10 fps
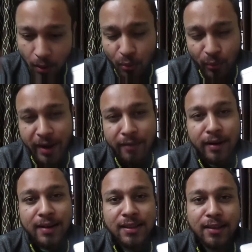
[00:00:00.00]
whenever
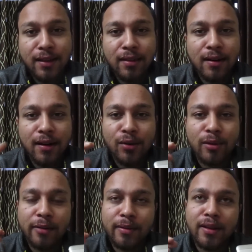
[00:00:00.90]
i say tantra you
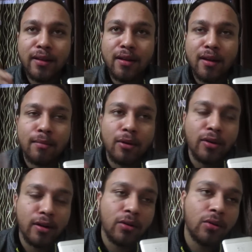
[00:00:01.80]
might be thinking about
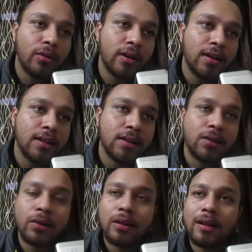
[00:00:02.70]
aghoris and
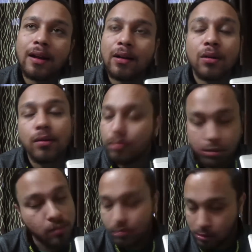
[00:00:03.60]
all that oh,
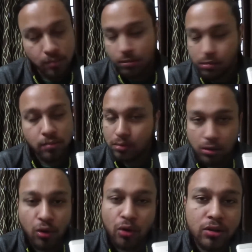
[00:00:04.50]
oh,
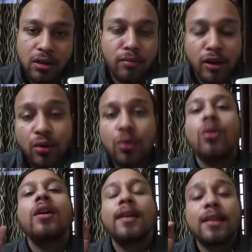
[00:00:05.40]
ghosts coming no
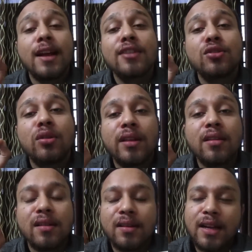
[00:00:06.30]
that's not
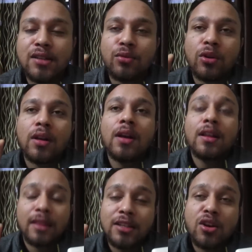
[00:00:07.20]
tantra that's what
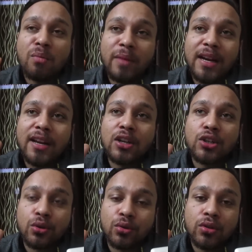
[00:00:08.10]
that's how media
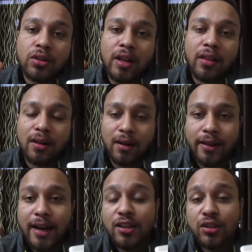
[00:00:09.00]
shows tantra
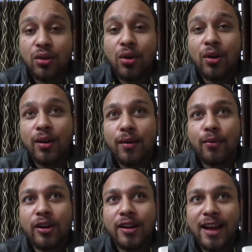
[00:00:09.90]
that's not
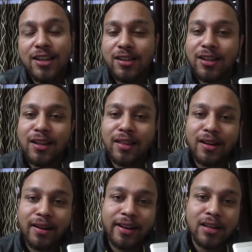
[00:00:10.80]
what actually
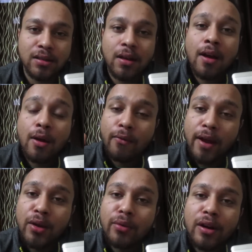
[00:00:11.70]
tantra is when
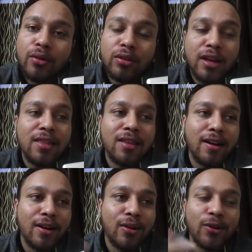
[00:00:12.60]
you will do tantra
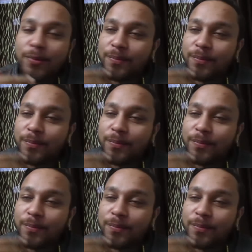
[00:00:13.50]
you know